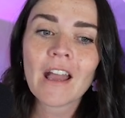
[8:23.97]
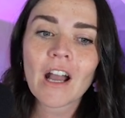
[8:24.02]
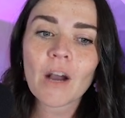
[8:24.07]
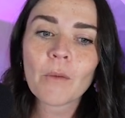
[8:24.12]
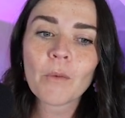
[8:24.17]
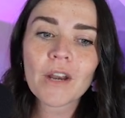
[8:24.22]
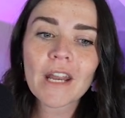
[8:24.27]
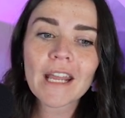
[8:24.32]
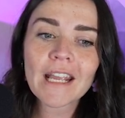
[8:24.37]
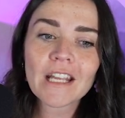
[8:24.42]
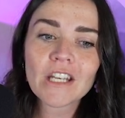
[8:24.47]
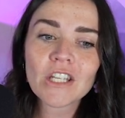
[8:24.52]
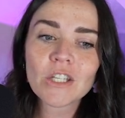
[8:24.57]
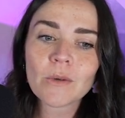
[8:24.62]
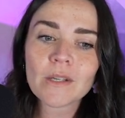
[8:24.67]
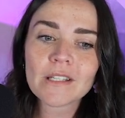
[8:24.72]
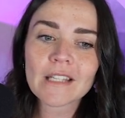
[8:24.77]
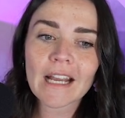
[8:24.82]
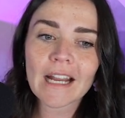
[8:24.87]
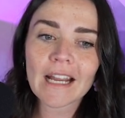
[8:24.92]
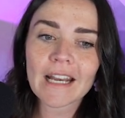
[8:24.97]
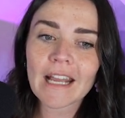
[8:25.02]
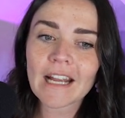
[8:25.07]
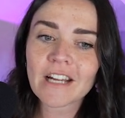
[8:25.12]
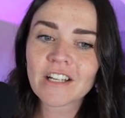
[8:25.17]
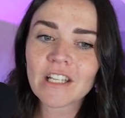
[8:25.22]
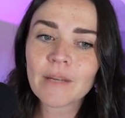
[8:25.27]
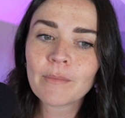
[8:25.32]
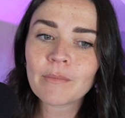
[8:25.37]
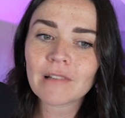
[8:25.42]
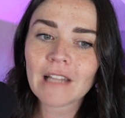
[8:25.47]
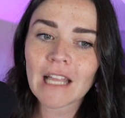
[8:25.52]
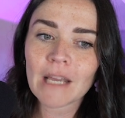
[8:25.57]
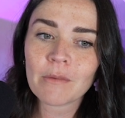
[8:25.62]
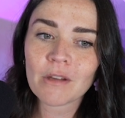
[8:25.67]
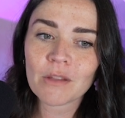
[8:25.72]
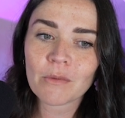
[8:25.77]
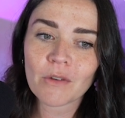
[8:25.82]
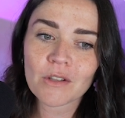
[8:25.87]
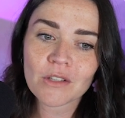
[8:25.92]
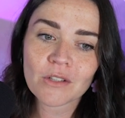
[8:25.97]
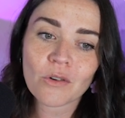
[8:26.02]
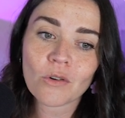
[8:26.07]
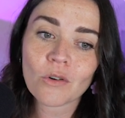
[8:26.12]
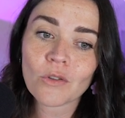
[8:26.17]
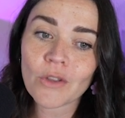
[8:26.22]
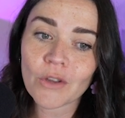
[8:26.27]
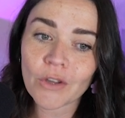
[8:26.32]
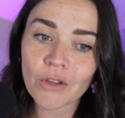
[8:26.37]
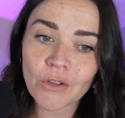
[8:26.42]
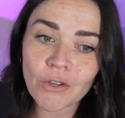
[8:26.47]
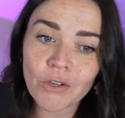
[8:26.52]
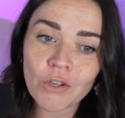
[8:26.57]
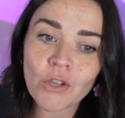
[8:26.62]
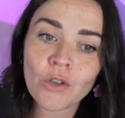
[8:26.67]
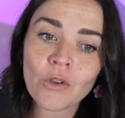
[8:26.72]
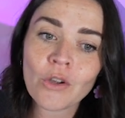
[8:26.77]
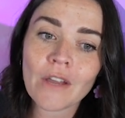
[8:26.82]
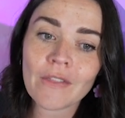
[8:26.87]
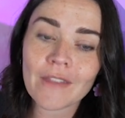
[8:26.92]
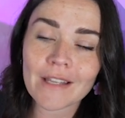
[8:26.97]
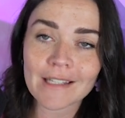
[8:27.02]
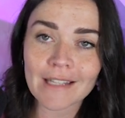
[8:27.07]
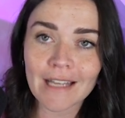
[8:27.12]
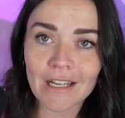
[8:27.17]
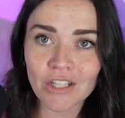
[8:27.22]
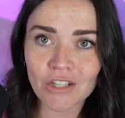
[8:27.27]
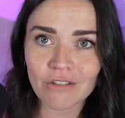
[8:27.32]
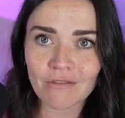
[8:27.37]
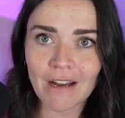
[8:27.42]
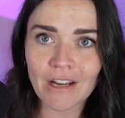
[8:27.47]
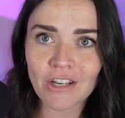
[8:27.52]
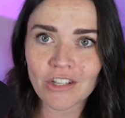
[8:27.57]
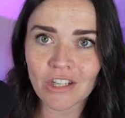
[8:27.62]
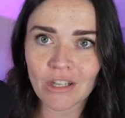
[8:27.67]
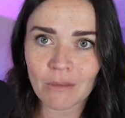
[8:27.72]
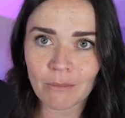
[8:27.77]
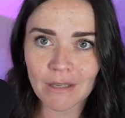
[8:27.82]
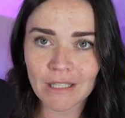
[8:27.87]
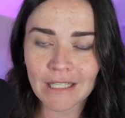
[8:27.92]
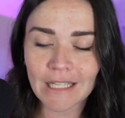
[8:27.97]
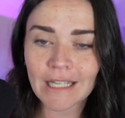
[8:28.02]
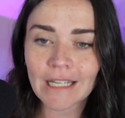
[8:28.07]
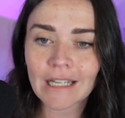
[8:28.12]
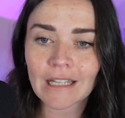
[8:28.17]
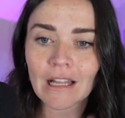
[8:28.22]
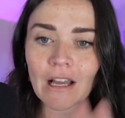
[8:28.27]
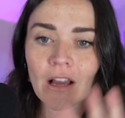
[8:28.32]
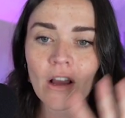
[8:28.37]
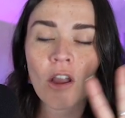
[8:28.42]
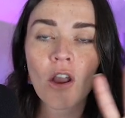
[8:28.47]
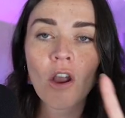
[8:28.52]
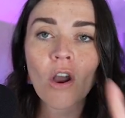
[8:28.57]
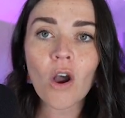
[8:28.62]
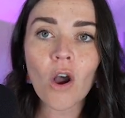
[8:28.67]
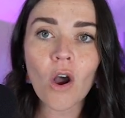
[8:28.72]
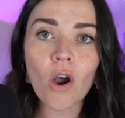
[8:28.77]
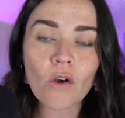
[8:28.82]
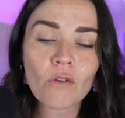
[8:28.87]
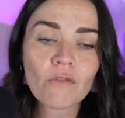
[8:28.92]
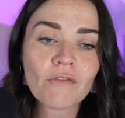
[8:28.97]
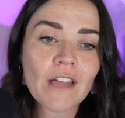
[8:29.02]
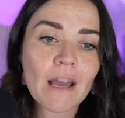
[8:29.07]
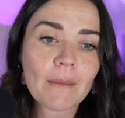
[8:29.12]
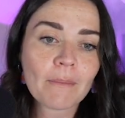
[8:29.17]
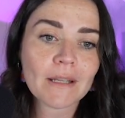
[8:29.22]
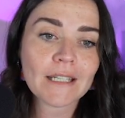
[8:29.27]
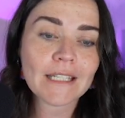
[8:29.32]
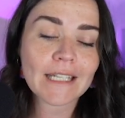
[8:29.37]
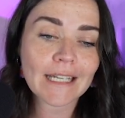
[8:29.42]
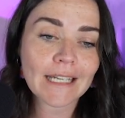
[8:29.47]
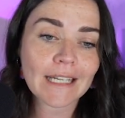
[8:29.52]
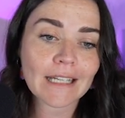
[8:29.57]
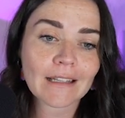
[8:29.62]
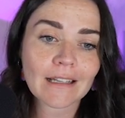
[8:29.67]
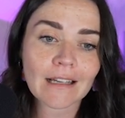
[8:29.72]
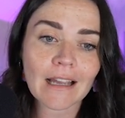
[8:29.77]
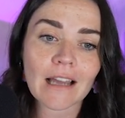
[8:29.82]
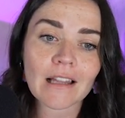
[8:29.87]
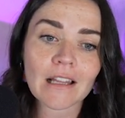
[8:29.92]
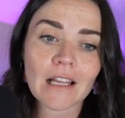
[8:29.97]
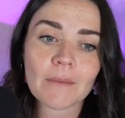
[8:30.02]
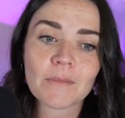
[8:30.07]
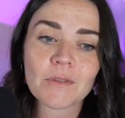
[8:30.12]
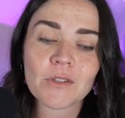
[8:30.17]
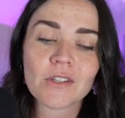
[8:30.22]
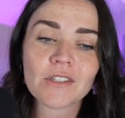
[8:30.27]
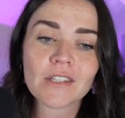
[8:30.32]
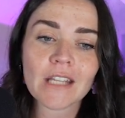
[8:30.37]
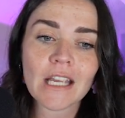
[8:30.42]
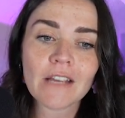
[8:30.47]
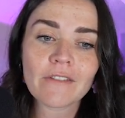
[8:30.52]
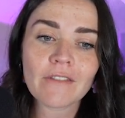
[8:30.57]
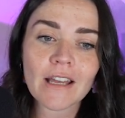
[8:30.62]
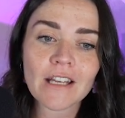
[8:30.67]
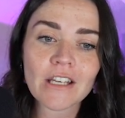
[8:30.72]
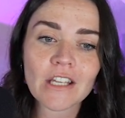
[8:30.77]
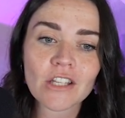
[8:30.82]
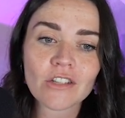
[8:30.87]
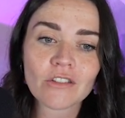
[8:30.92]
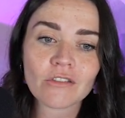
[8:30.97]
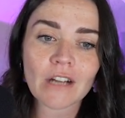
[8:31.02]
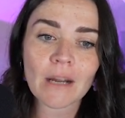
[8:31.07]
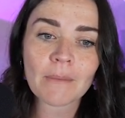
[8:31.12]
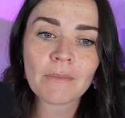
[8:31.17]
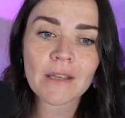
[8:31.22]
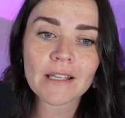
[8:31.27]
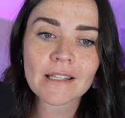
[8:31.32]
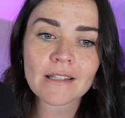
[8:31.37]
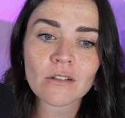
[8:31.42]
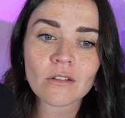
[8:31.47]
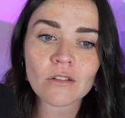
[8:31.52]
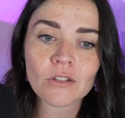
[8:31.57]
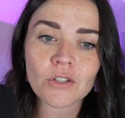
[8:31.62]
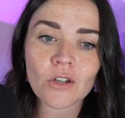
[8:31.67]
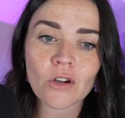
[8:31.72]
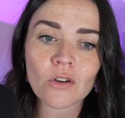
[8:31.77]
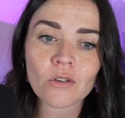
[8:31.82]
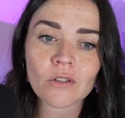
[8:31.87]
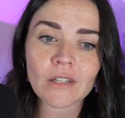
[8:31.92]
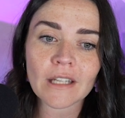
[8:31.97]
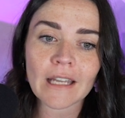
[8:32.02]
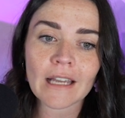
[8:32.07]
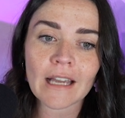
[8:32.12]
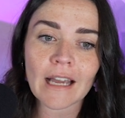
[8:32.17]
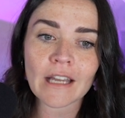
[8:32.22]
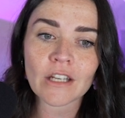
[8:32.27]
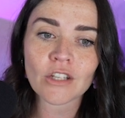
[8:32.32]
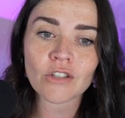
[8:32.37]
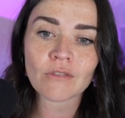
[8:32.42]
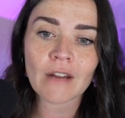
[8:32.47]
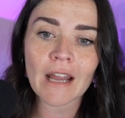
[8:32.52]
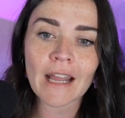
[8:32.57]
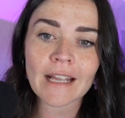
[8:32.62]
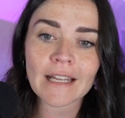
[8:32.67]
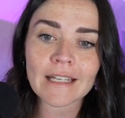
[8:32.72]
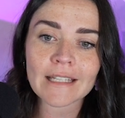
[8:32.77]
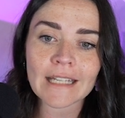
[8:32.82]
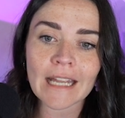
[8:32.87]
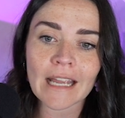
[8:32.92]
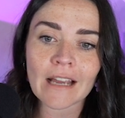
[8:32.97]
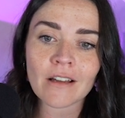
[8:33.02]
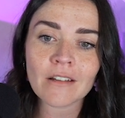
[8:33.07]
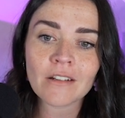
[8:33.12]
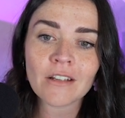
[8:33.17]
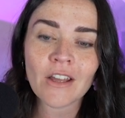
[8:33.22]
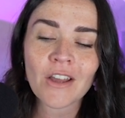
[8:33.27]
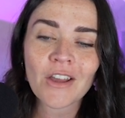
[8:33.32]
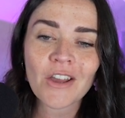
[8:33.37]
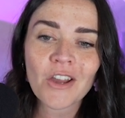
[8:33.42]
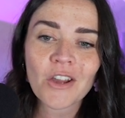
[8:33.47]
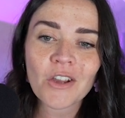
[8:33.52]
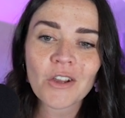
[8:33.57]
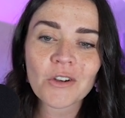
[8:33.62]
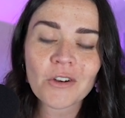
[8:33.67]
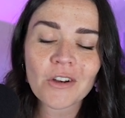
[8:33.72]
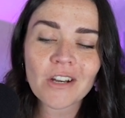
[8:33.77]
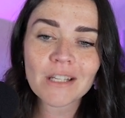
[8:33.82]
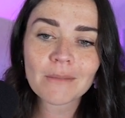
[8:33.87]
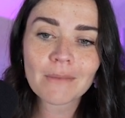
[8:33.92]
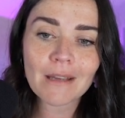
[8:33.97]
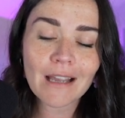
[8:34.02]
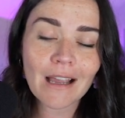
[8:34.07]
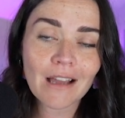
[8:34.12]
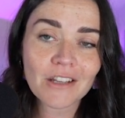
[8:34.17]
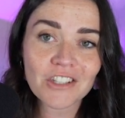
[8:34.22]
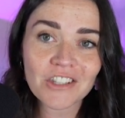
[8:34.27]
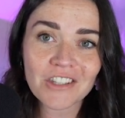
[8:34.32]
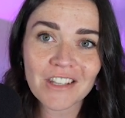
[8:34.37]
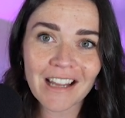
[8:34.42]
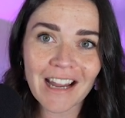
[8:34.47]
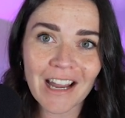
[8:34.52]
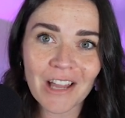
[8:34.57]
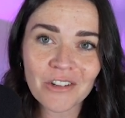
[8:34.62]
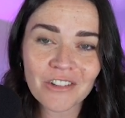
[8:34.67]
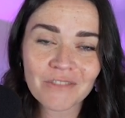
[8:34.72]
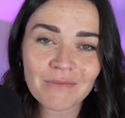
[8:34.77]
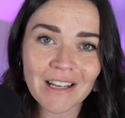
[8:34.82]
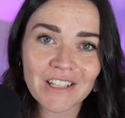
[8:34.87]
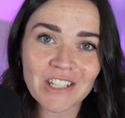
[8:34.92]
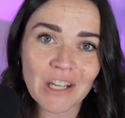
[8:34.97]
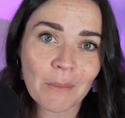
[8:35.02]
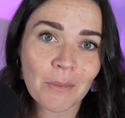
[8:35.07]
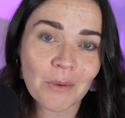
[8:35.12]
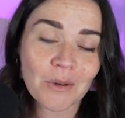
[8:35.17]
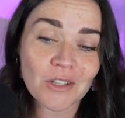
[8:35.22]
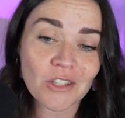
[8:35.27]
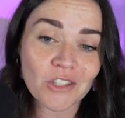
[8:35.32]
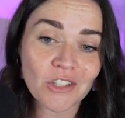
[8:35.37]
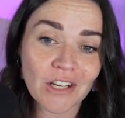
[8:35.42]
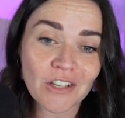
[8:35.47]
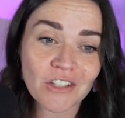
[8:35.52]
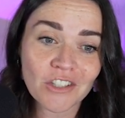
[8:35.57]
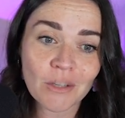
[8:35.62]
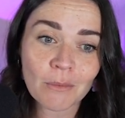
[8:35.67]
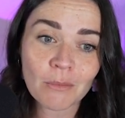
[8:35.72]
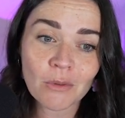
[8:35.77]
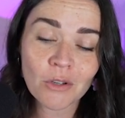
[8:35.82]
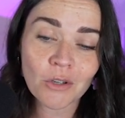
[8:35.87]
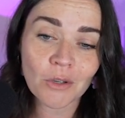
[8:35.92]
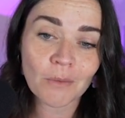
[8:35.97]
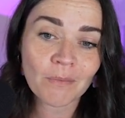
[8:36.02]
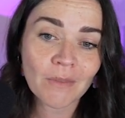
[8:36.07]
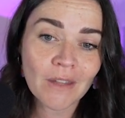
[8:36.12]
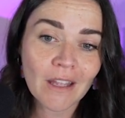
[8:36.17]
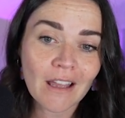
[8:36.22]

And what I can do is I can actually play with what's called the hue and the saturation in particular of that particular color. So say if I just grab this little toggle here and drag it down, you'll notice the color of my jumper has changed to blue.